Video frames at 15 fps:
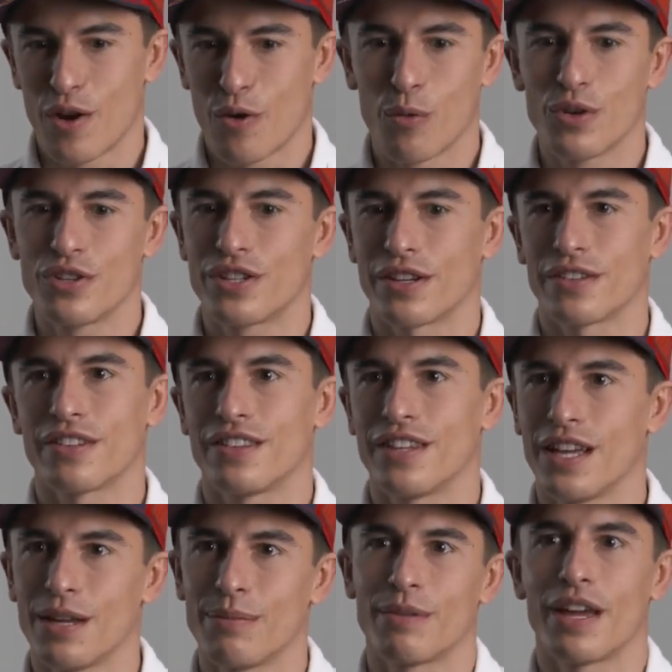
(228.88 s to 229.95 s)
We shared the
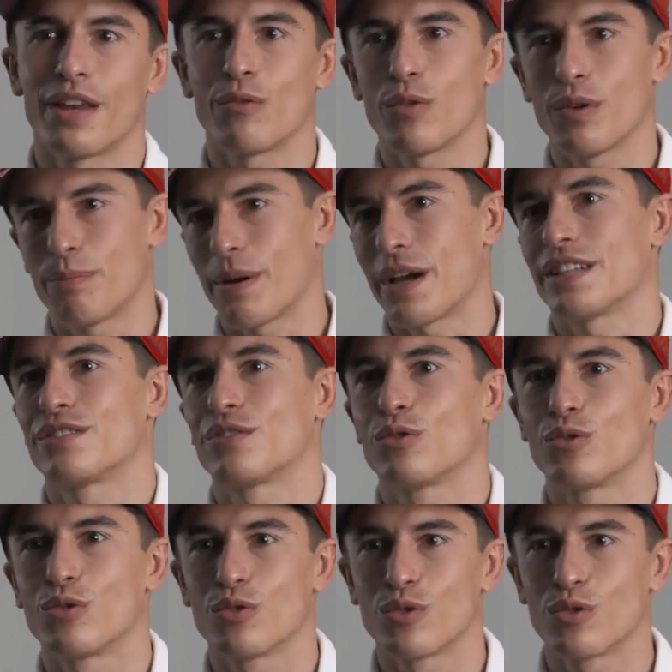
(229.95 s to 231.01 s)
team. Then we passed
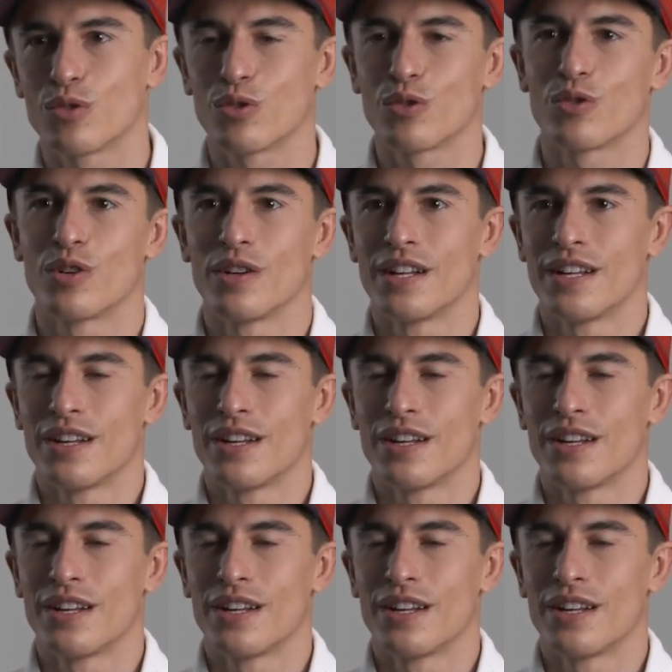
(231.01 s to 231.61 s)
to